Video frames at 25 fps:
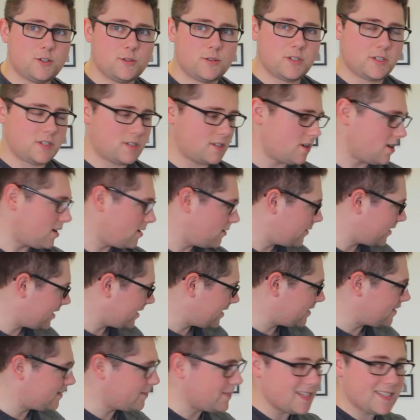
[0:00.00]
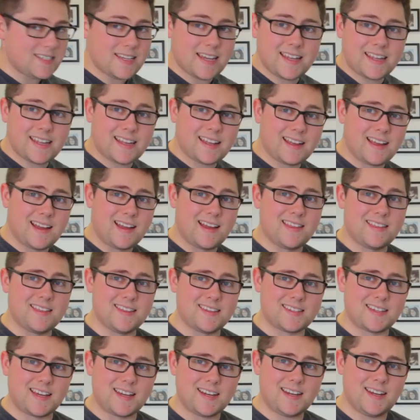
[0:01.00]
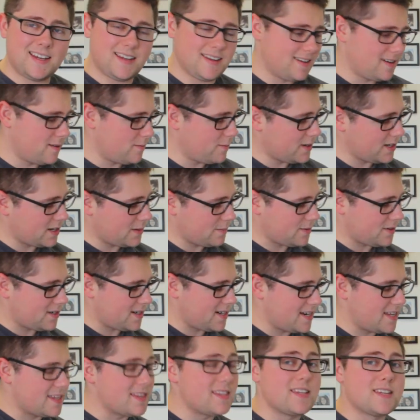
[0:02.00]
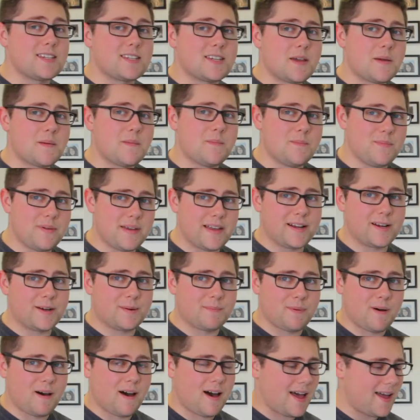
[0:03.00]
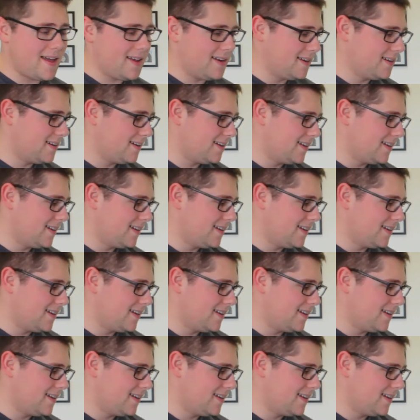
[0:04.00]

to start, we're going to be taking this honey, we're going to put it in this bigger pot,